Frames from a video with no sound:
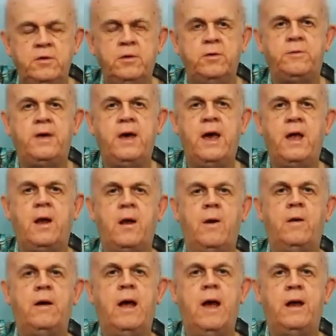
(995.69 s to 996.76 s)
You can
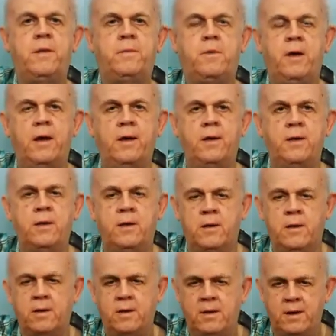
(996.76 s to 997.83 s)
learn how to play,
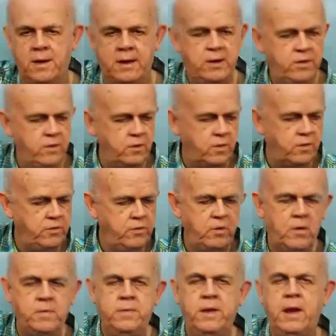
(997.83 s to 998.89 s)
and
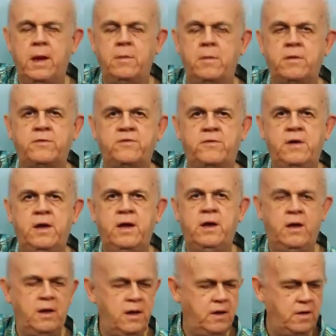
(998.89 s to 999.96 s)
you'll be able to
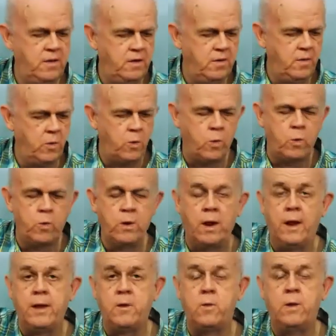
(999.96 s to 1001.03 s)
see
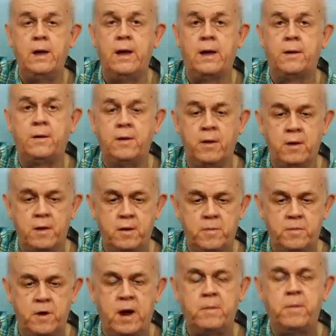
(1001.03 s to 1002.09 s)
really quick.
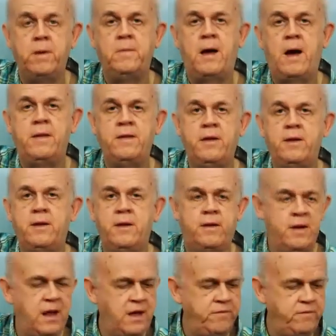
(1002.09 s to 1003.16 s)
Probably by the end of
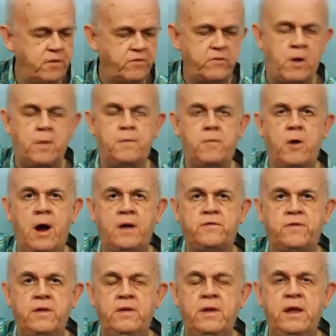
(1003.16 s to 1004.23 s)
the day, if you start
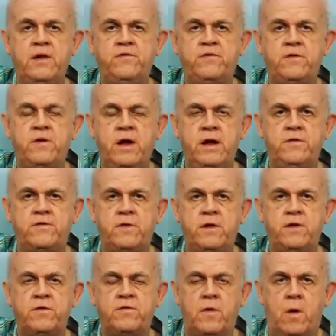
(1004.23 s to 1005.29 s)
practicing each of
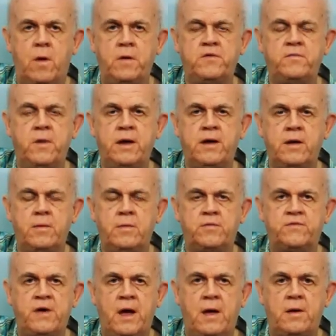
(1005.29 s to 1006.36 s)
these chords, making them
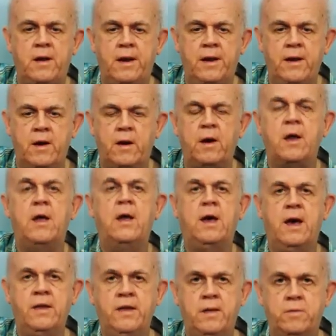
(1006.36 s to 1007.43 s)
sound clear,
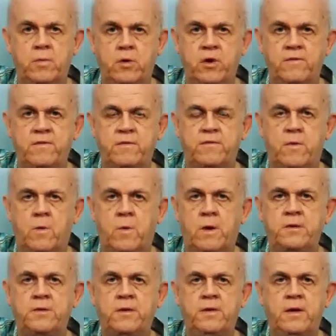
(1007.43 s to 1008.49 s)
and then moving from
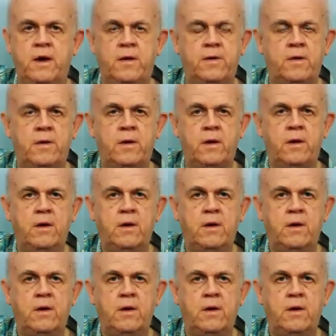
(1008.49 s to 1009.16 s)
one to the other,